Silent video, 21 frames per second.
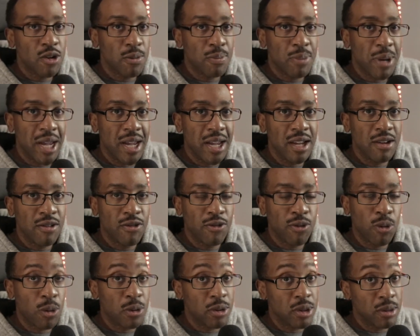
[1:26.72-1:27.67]
you're paying
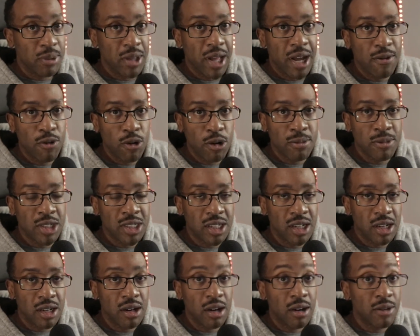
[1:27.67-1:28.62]
for the platform of
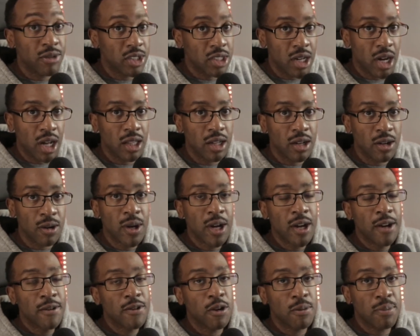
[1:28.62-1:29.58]
Adalo,
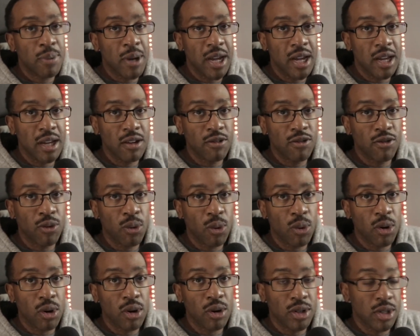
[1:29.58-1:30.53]
you're paying
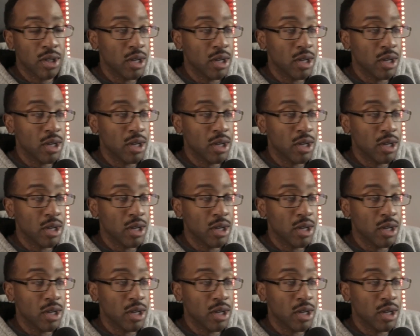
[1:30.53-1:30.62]
for,